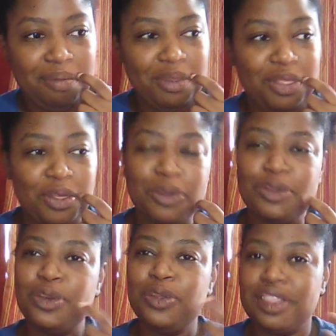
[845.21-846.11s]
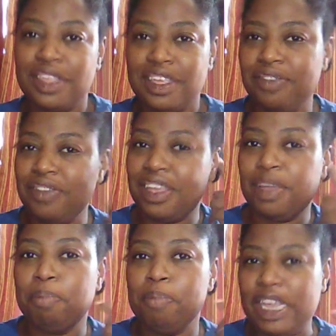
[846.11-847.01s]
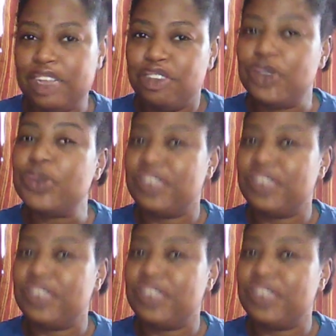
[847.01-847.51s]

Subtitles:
those who live in major